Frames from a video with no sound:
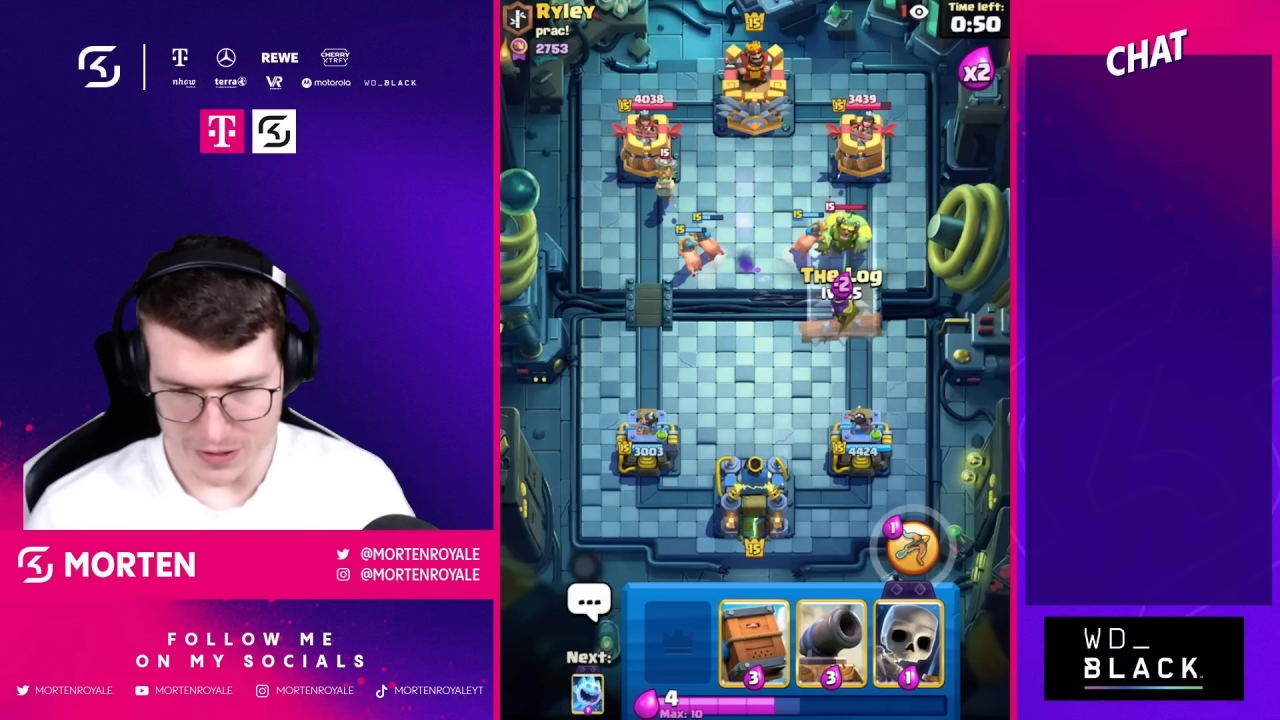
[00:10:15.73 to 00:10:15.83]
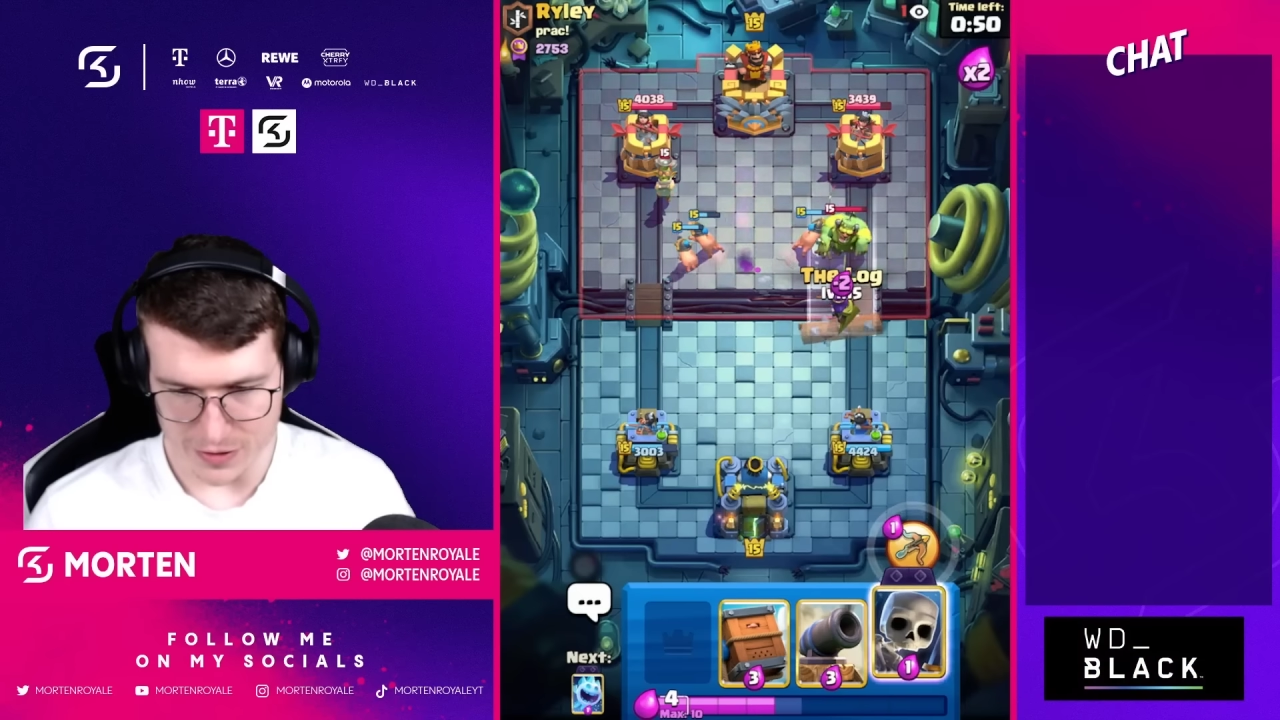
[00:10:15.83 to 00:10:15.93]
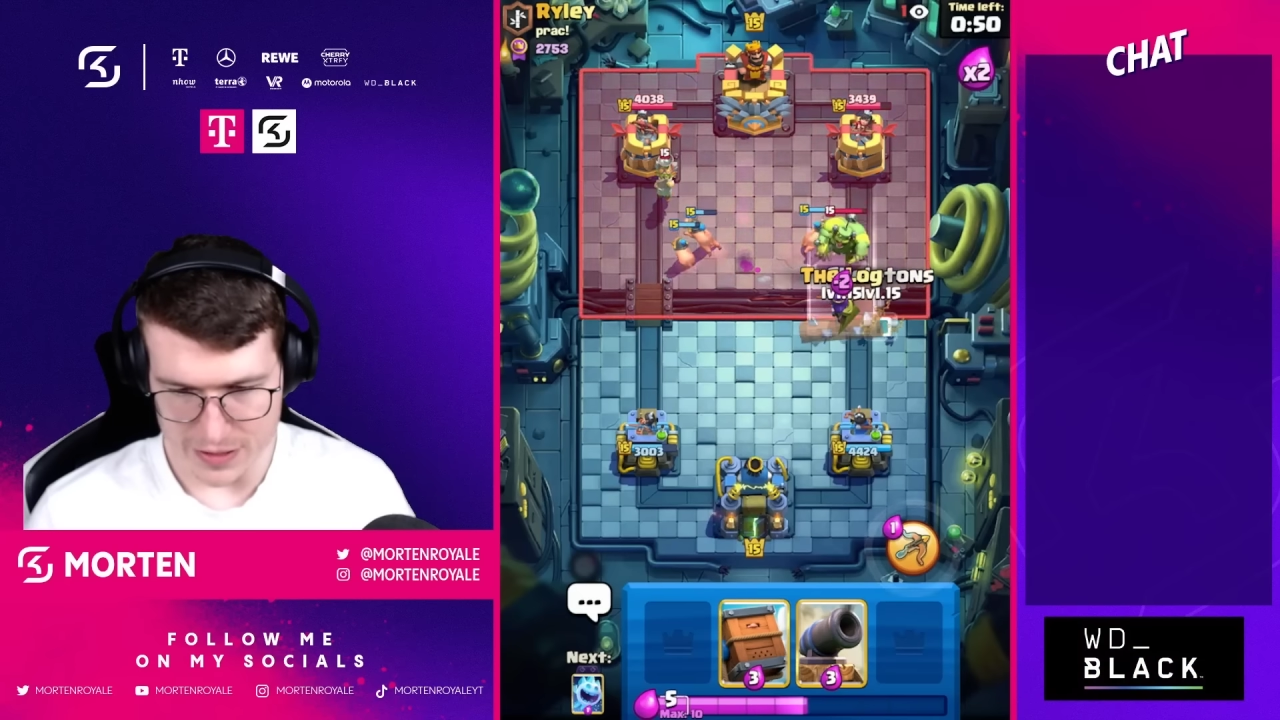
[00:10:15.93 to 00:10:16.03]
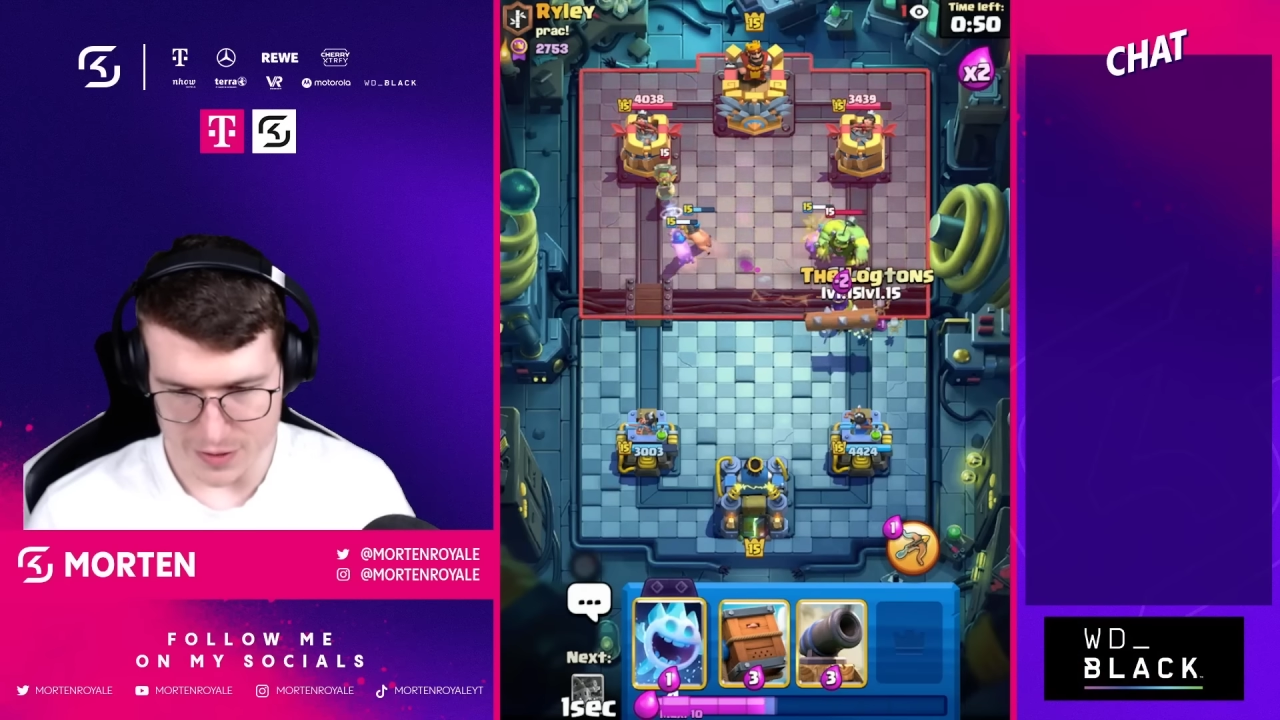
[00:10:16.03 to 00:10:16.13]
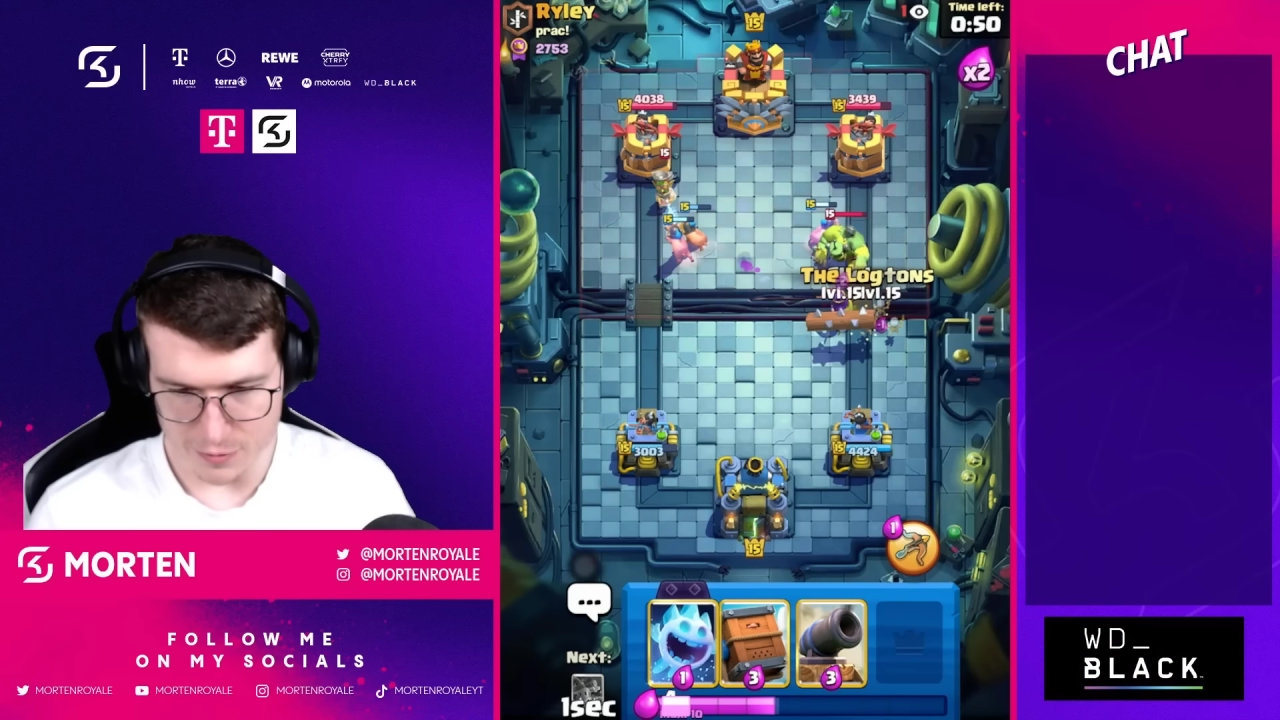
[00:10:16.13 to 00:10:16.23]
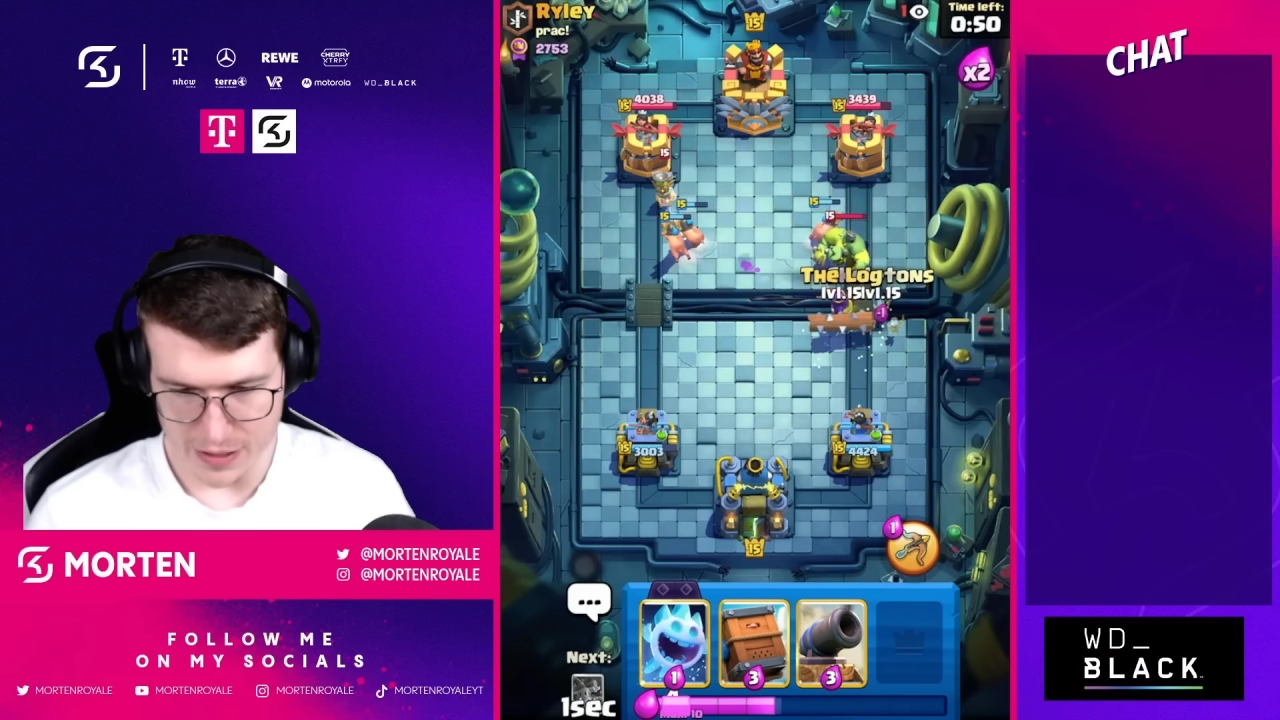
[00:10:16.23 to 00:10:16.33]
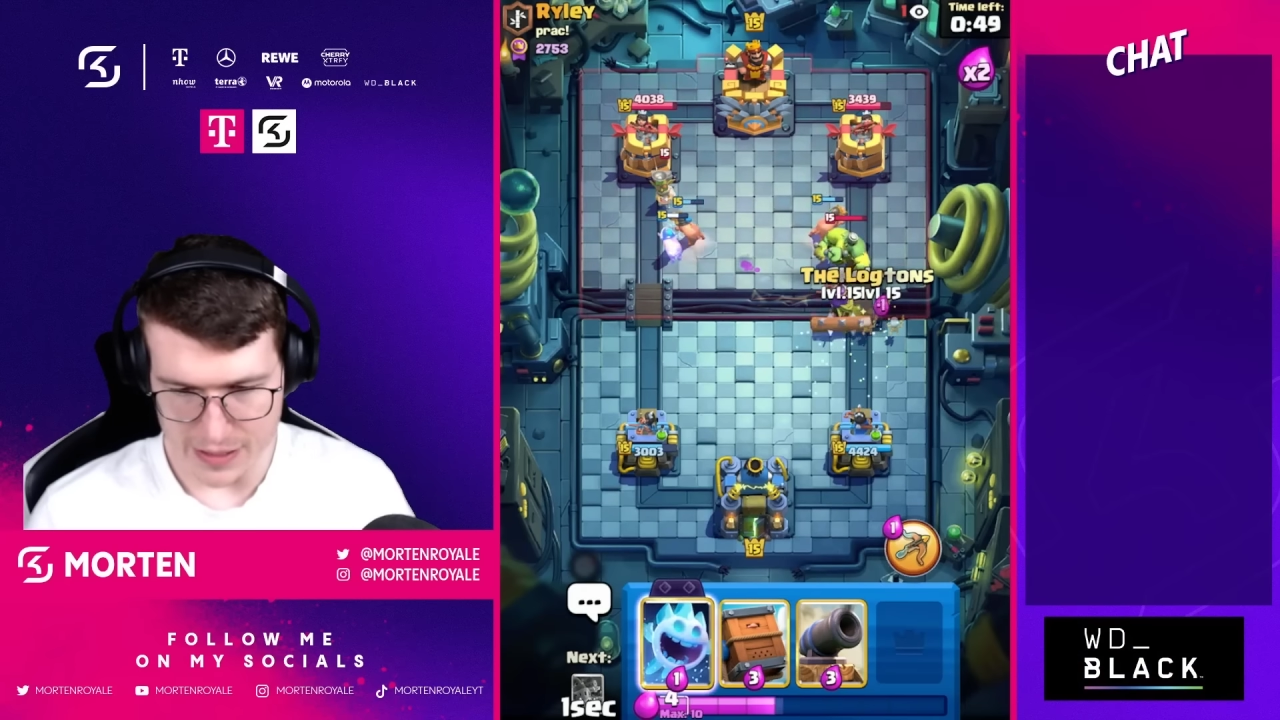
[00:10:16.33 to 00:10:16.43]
log there as well.